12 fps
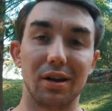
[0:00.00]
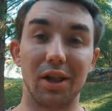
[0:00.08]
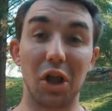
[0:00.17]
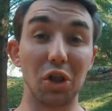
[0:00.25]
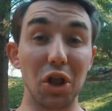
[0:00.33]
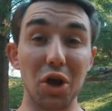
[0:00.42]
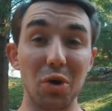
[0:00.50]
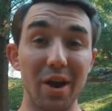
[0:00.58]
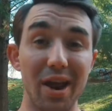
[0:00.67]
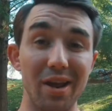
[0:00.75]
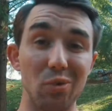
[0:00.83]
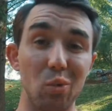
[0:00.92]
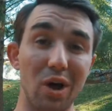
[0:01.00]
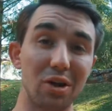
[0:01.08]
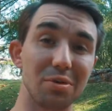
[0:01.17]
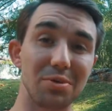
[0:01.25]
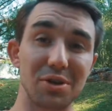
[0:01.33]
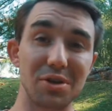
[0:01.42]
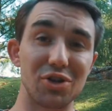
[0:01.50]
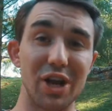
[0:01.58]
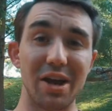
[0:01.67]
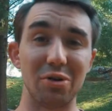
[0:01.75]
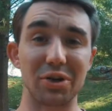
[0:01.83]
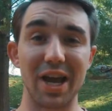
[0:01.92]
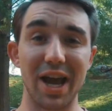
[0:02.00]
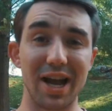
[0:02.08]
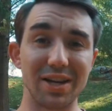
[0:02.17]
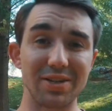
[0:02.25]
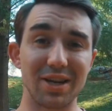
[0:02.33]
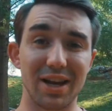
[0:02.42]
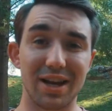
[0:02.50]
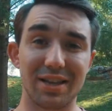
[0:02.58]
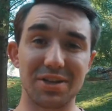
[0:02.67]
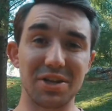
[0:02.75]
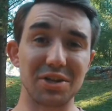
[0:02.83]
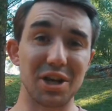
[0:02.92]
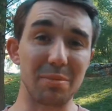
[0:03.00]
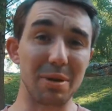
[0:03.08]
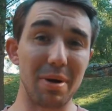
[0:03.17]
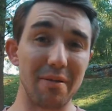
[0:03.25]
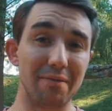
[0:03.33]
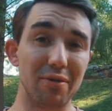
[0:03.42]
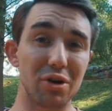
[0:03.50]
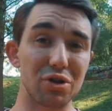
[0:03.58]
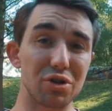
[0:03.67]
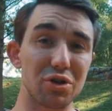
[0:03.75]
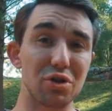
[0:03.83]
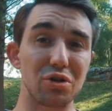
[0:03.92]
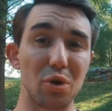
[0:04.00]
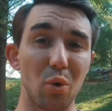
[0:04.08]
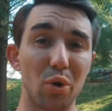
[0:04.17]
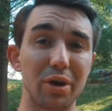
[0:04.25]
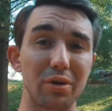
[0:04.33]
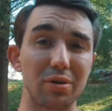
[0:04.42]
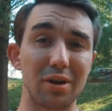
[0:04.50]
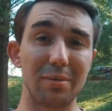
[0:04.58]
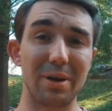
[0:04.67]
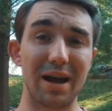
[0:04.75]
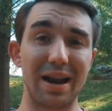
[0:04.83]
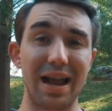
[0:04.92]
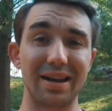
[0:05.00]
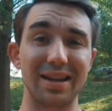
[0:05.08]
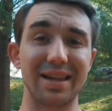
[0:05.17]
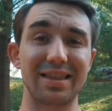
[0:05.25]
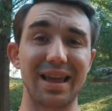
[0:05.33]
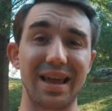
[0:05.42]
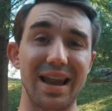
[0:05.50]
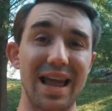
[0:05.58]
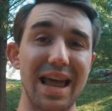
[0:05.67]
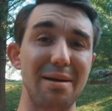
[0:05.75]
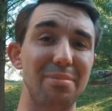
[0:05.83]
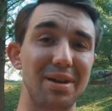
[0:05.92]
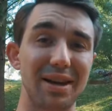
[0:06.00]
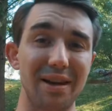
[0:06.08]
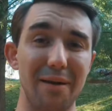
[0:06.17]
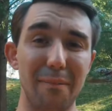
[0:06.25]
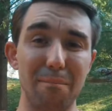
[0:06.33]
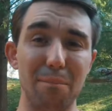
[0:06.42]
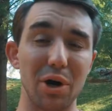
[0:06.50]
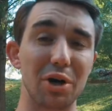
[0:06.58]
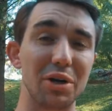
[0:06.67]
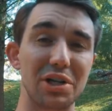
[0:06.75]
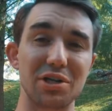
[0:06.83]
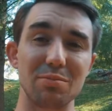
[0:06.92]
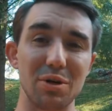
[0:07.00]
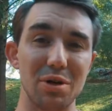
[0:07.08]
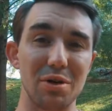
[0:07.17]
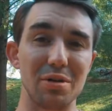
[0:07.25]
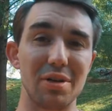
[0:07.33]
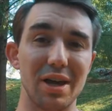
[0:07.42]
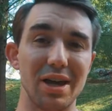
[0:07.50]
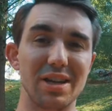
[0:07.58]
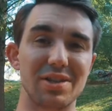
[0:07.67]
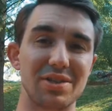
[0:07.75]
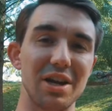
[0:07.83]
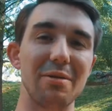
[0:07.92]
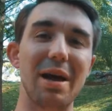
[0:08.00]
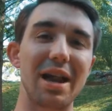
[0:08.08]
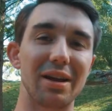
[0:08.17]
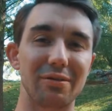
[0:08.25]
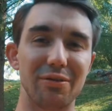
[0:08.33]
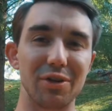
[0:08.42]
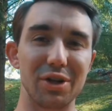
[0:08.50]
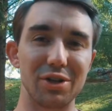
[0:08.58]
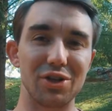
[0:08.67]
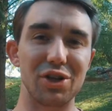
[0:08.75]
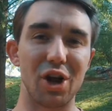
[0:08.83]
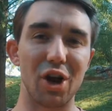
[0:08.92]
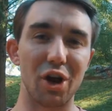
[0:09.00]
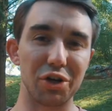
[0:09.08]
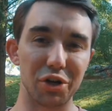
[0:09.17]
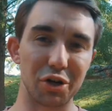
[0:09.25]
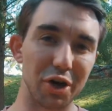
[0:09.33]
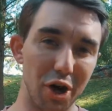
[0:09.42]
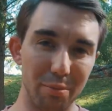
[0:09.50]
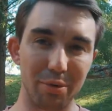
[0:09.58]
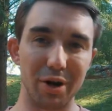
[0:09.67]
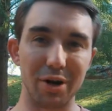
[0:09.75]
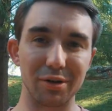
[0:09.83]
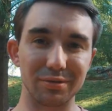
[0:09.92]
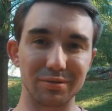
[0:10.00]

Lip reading: Hello and welcome to the channel, guys. This is going to be my first tutorial about how to get that epic, buttery smooth cinematic footage on your GoPro.